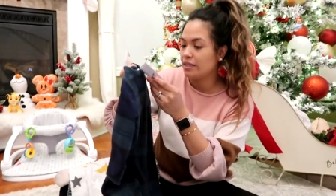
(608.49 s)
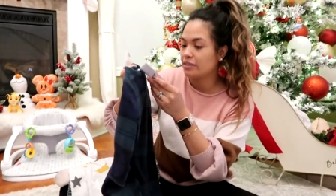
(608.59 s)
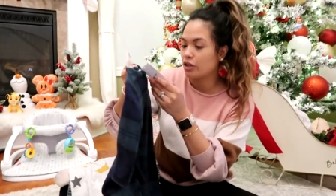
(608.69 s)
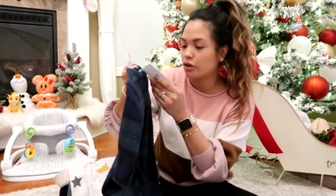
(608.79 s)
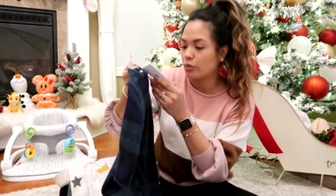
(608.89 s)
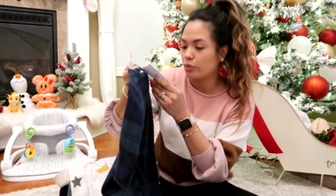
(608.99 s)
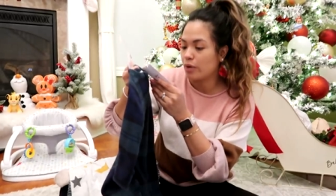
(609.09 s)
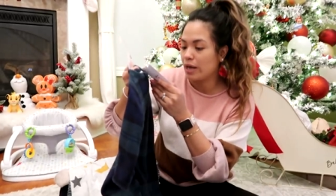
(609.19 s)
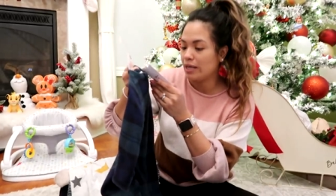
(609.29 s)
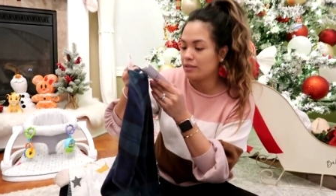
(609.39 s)
these are
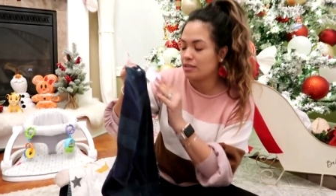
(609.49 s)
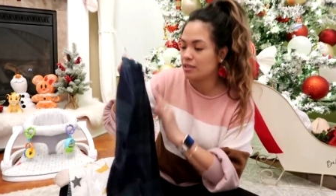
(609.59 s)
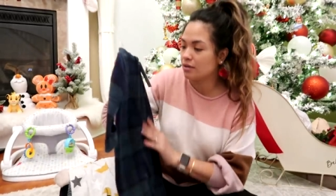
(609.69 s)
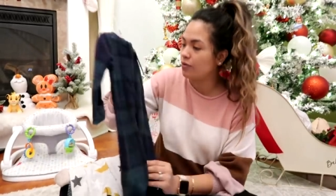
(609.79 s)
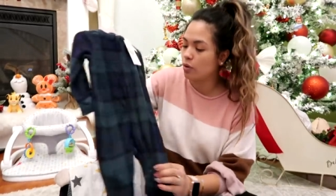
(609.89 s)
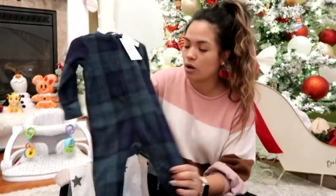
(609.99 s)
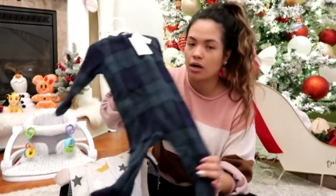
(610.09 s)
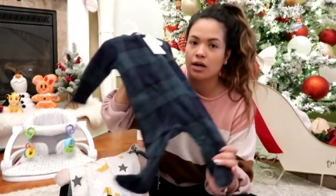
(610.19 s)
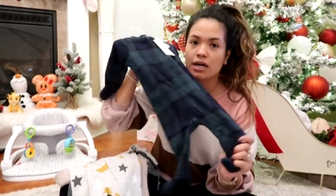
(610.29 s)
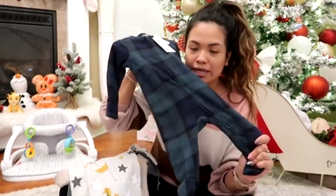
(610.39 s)
great
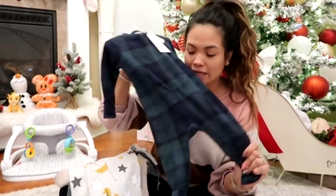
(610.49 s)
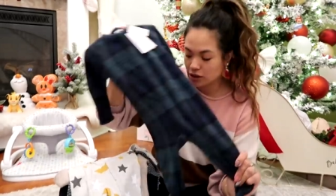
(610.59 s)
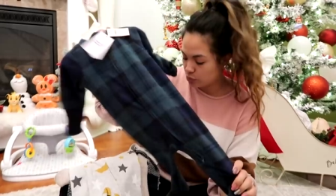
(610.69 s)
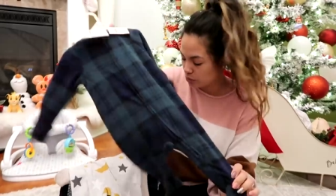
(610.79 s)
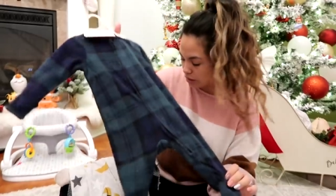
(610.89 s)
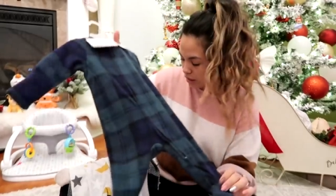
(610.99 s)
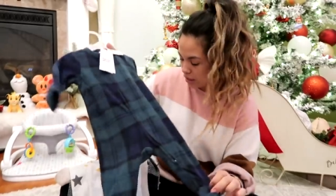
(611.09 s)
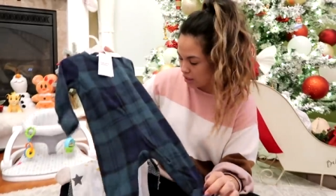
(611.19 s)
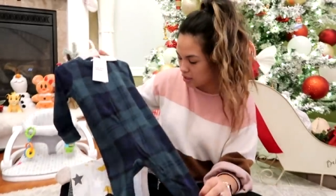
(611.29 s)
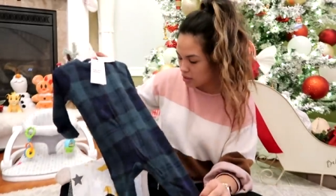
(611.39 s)
for when it gets really